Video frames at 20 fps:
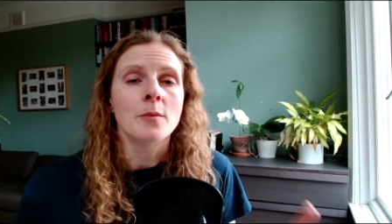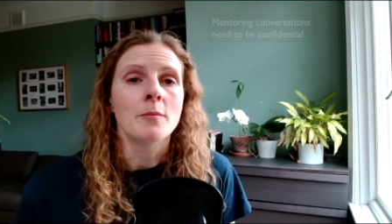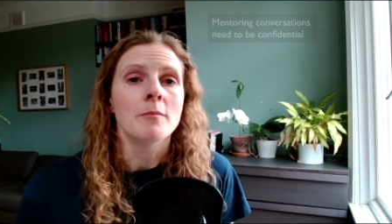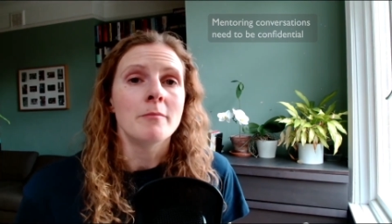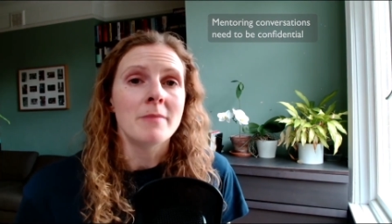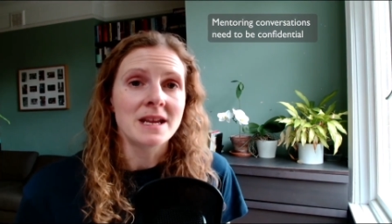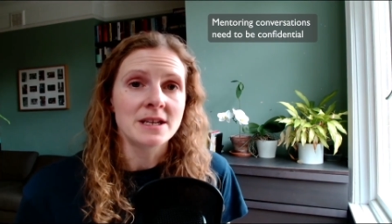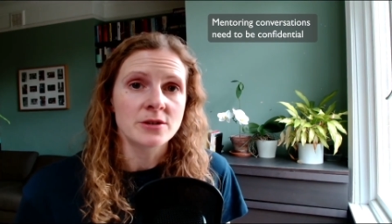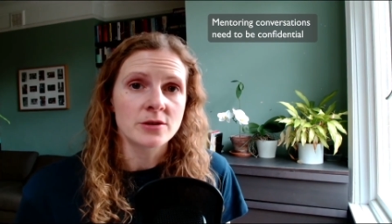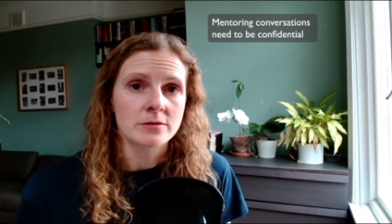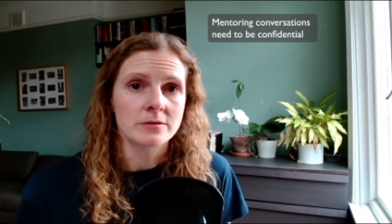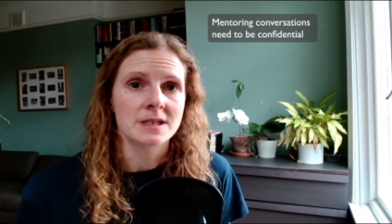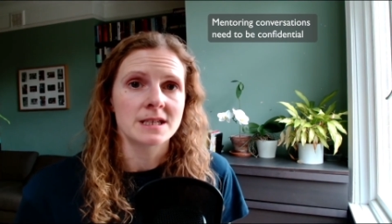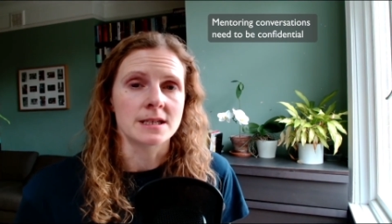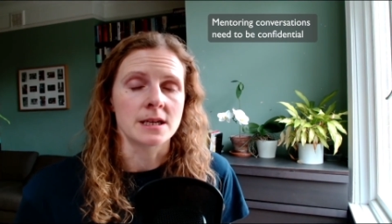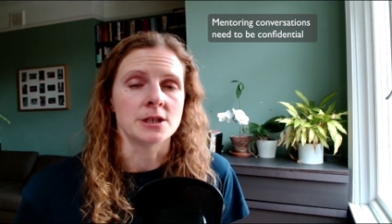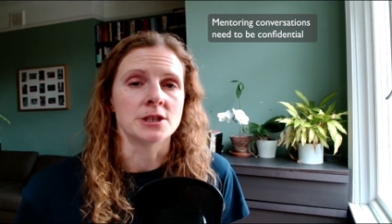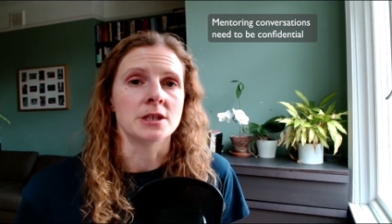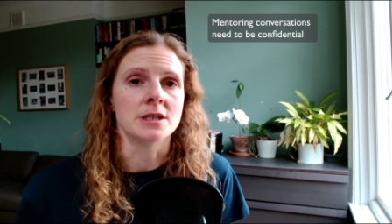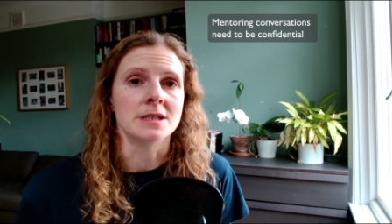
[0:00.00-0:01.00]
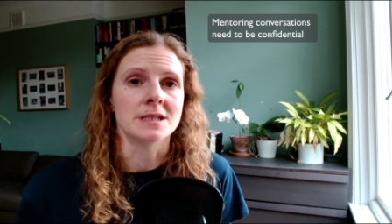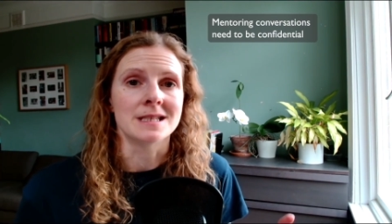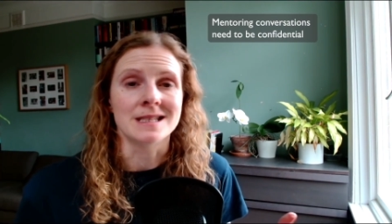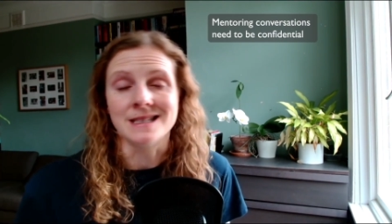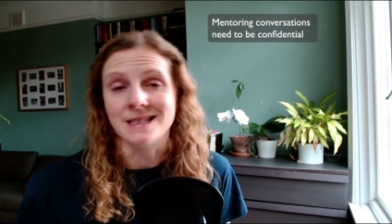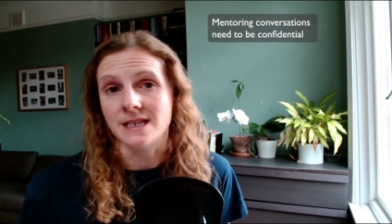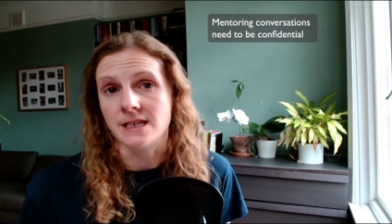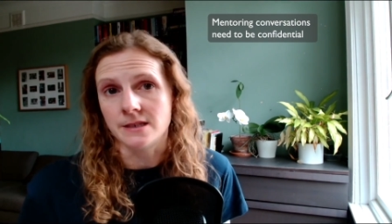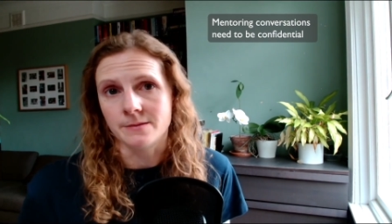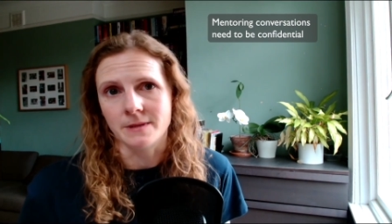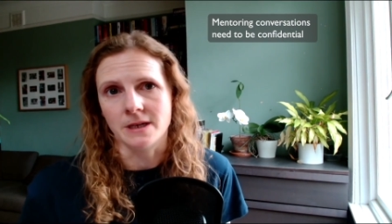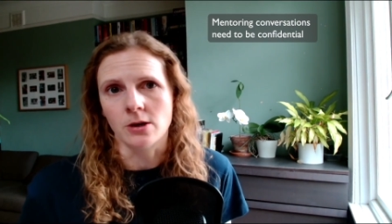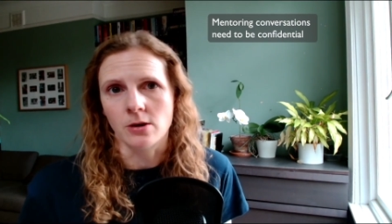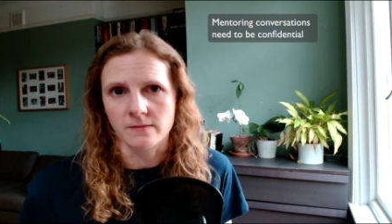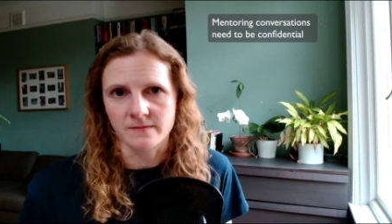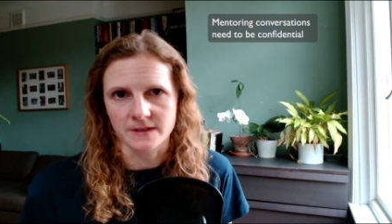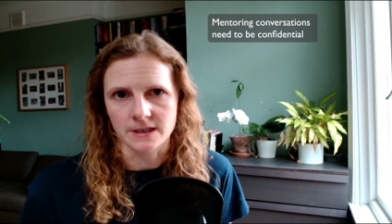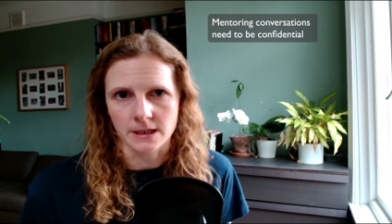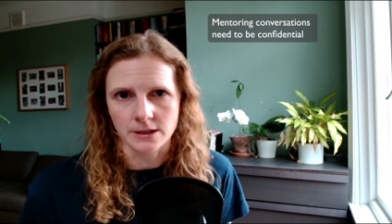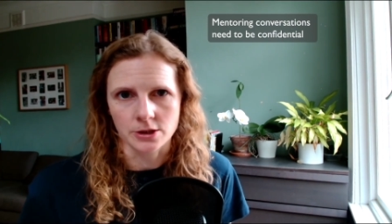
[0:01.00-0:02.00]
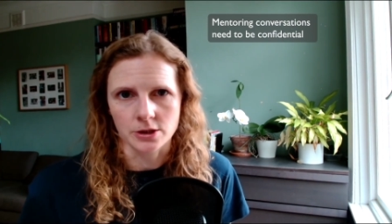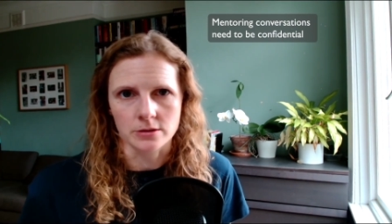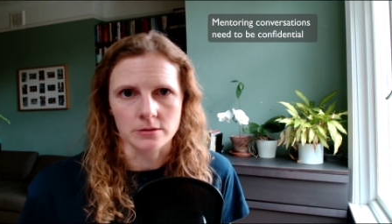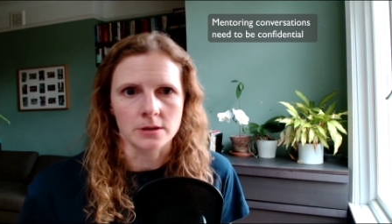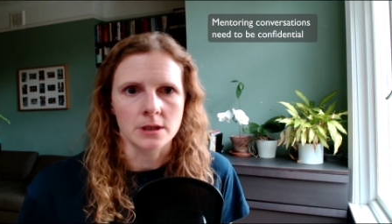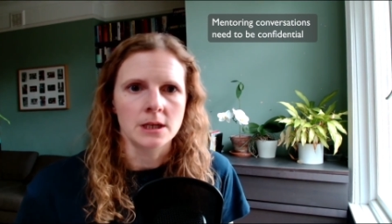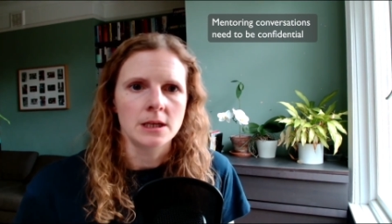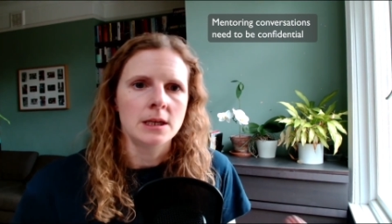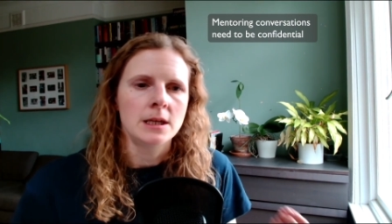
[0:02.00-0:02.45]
Mentoring sessions need to be confidential.